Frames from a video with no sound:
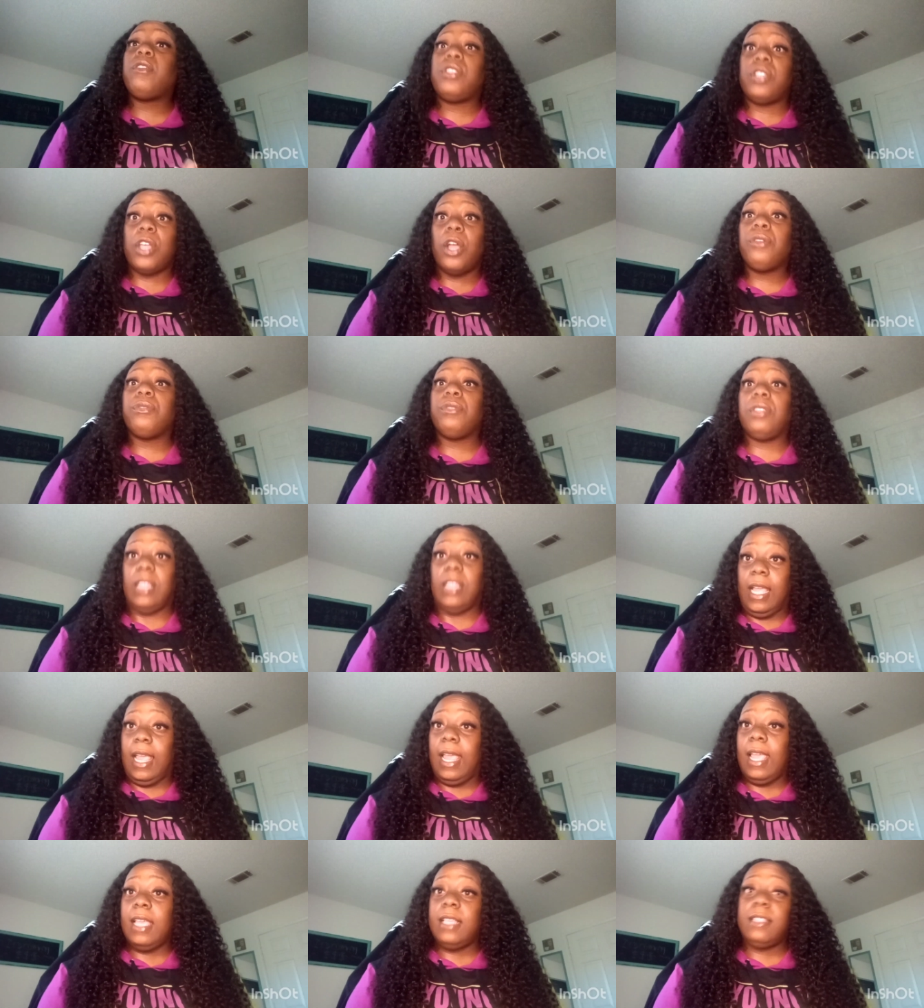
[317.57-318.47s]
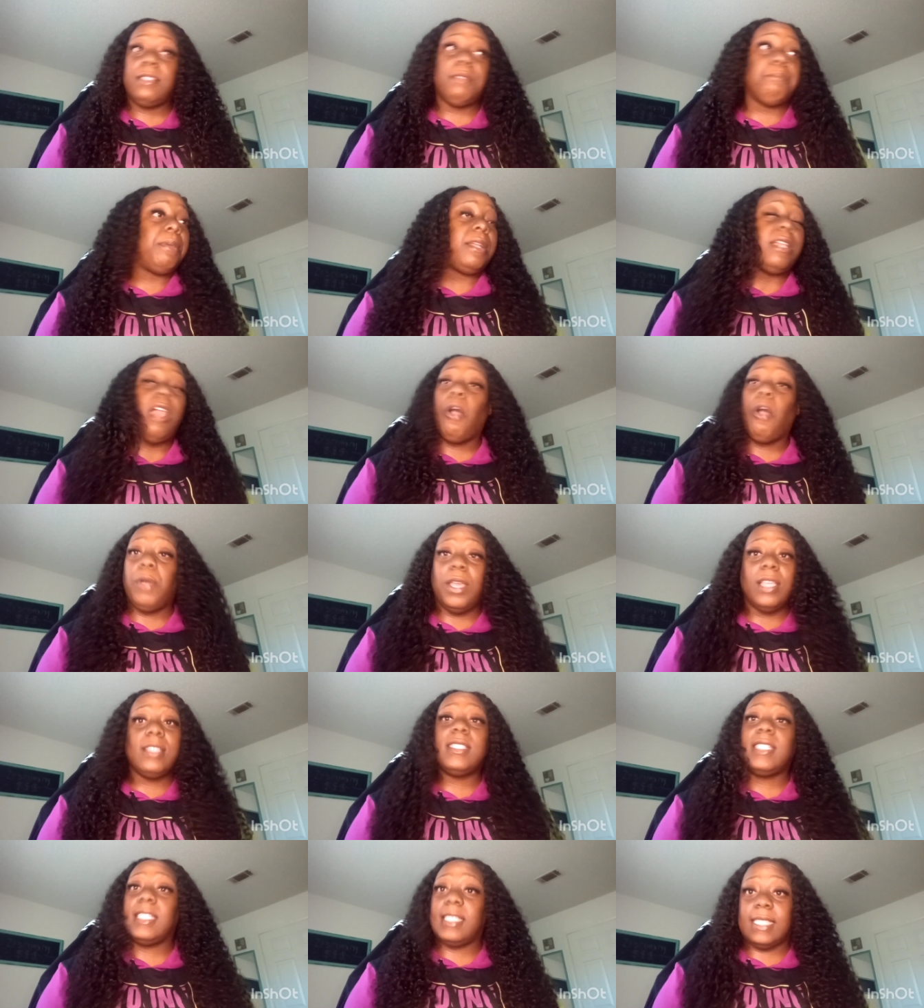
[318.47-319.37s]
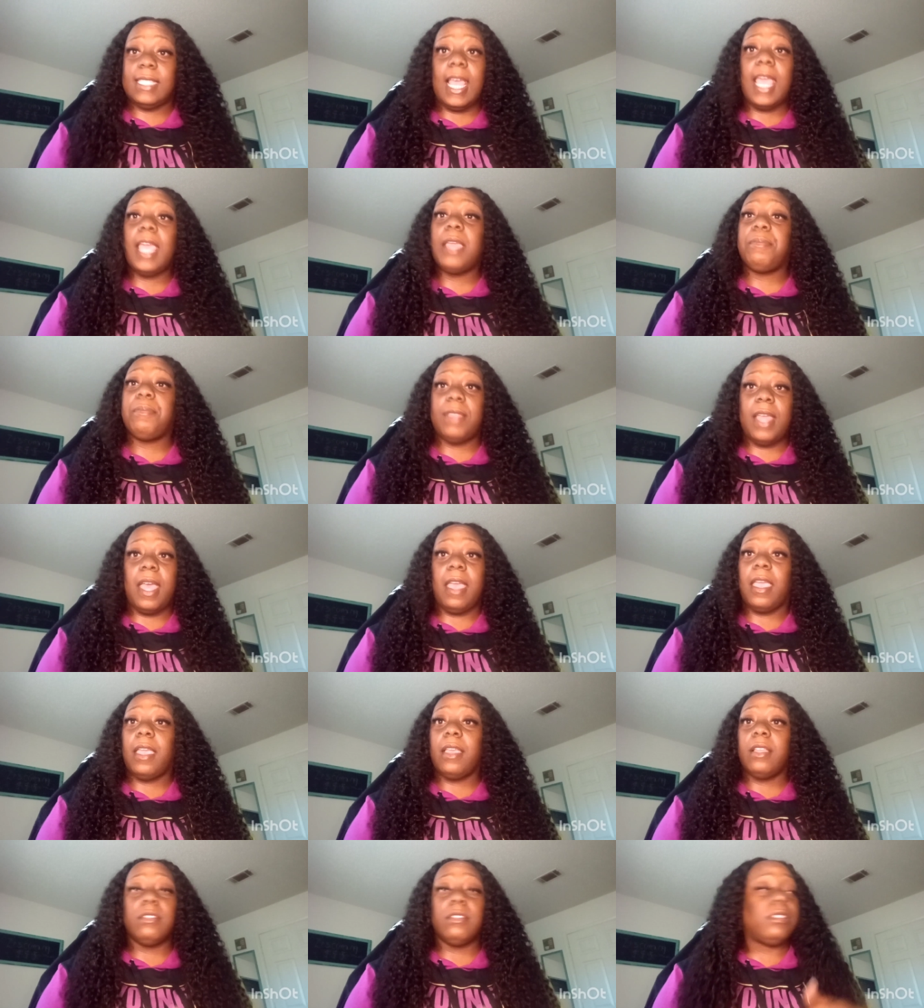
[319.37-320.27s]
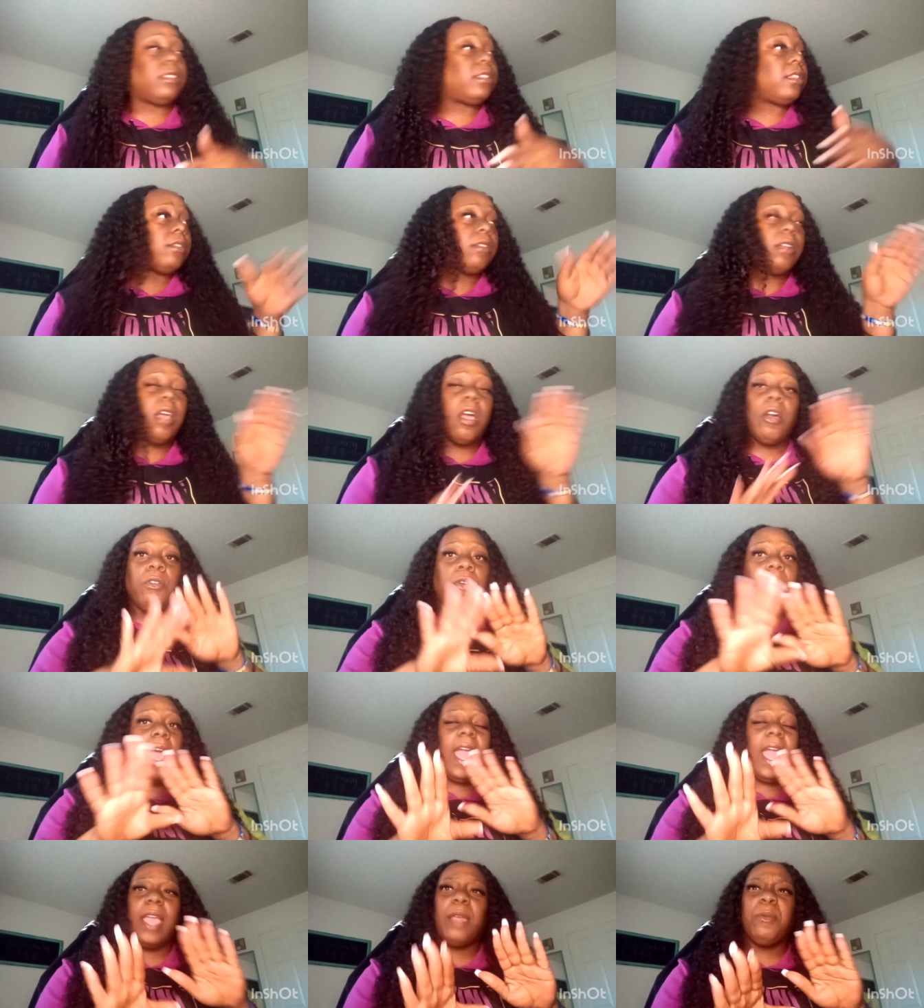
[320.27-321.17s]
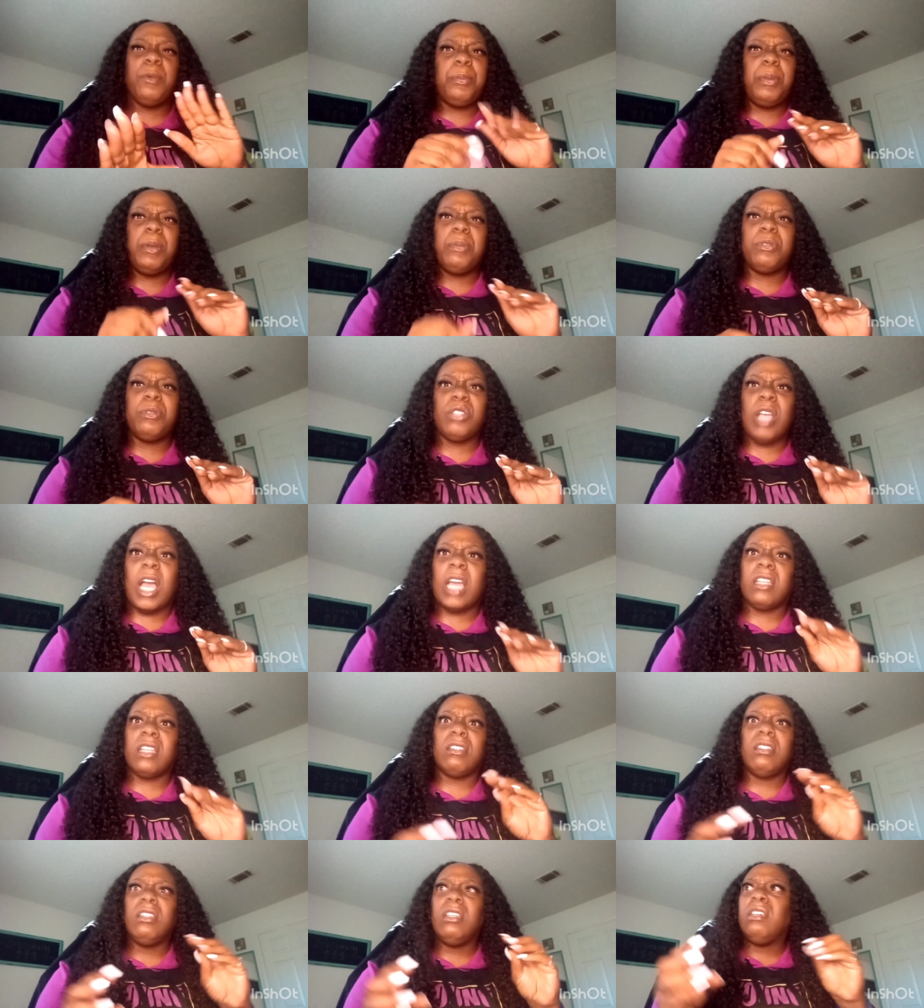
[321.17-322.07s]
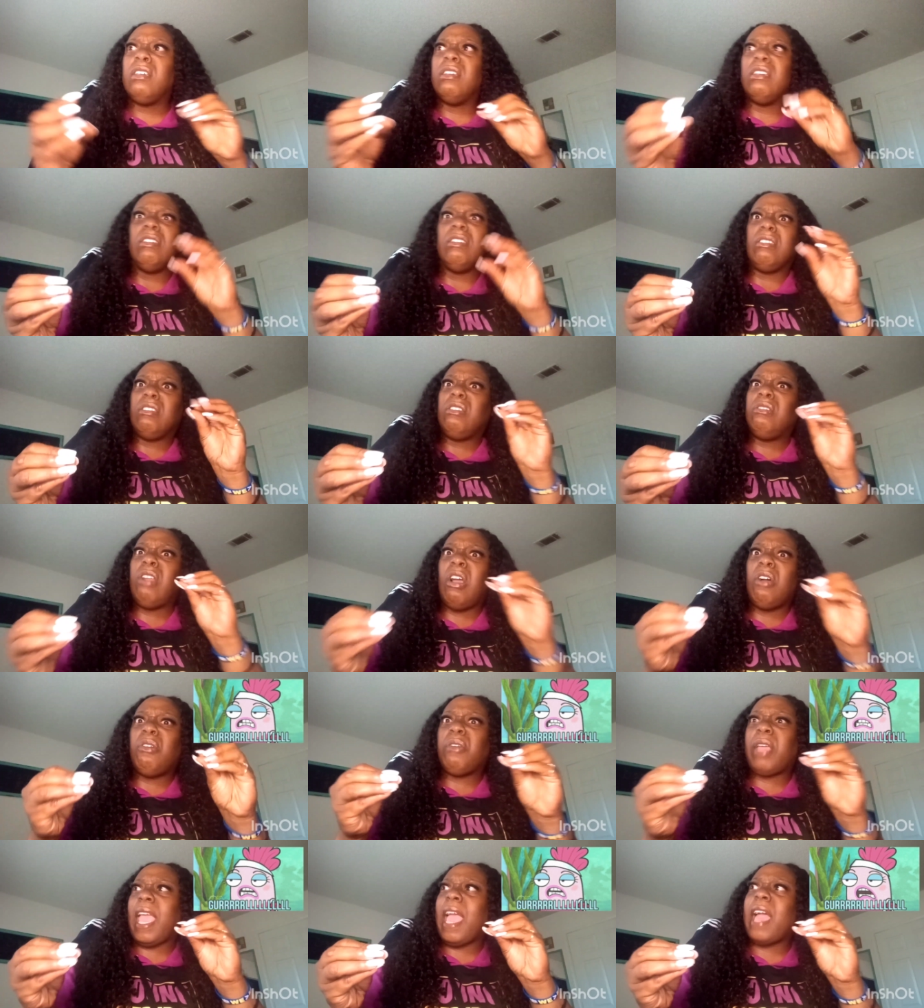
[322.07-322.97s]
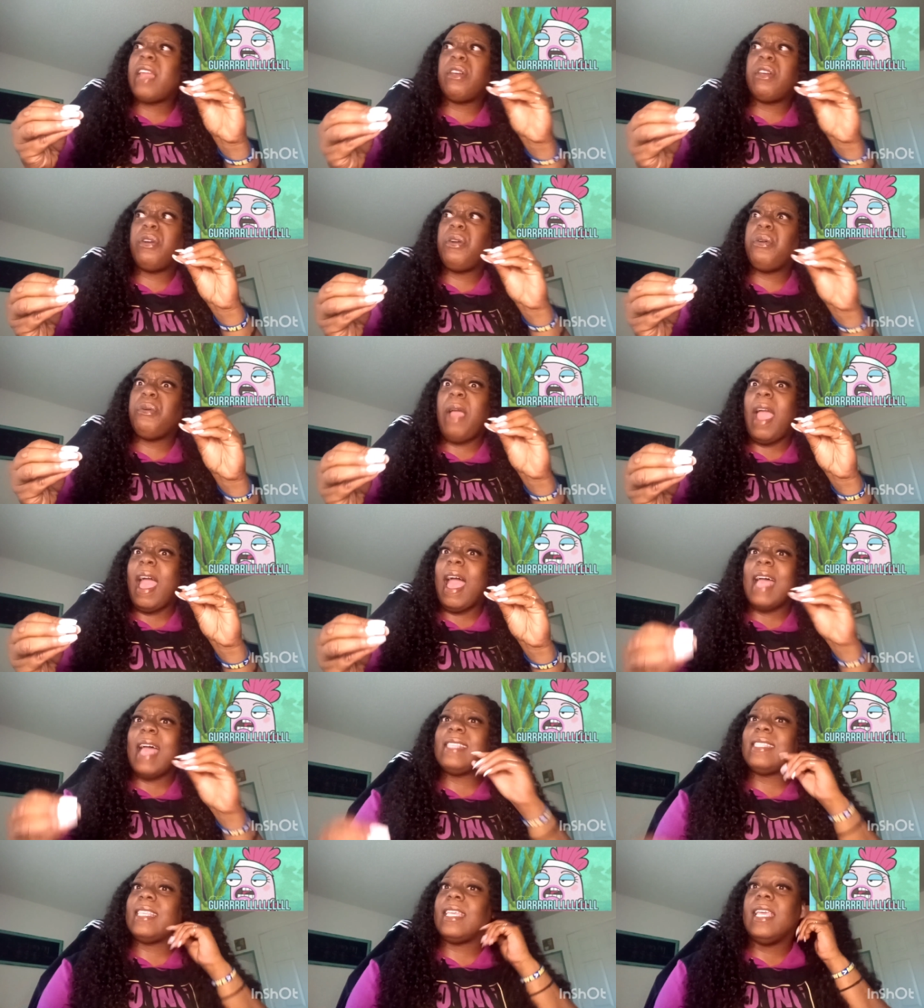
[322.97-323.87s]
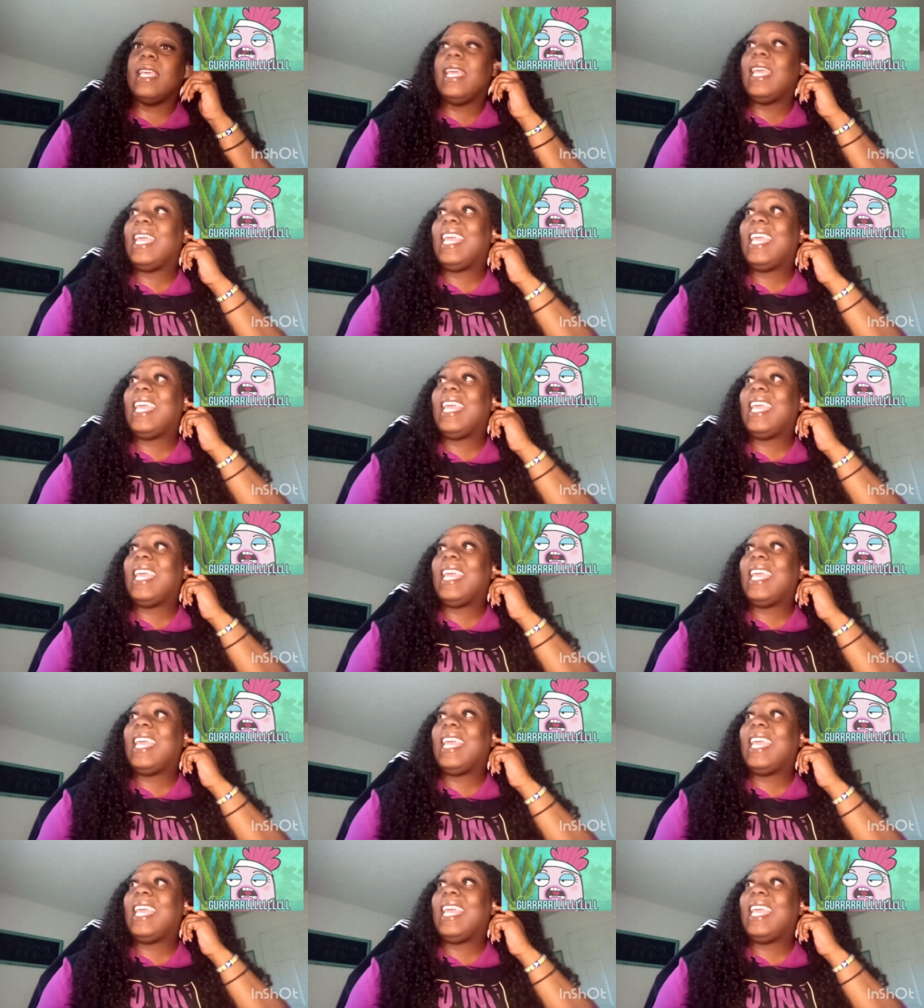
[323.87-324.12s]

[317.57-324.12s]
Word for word: certain things, but no, it's the same thing. So I hate when people try to, you know, categorize it.